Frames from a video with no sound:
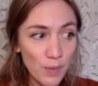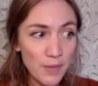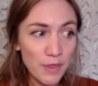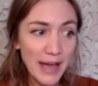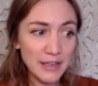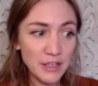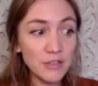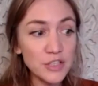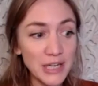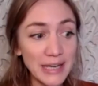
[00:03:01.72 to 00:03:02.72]
that
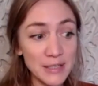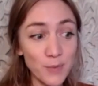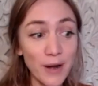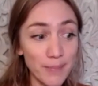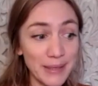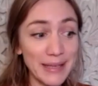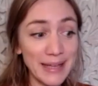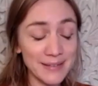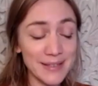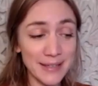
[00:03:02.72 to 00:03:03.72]
usually is where it
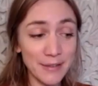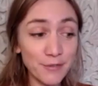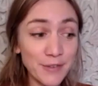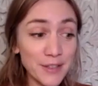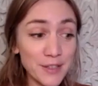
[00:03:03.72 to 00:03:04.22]
begins, and it feels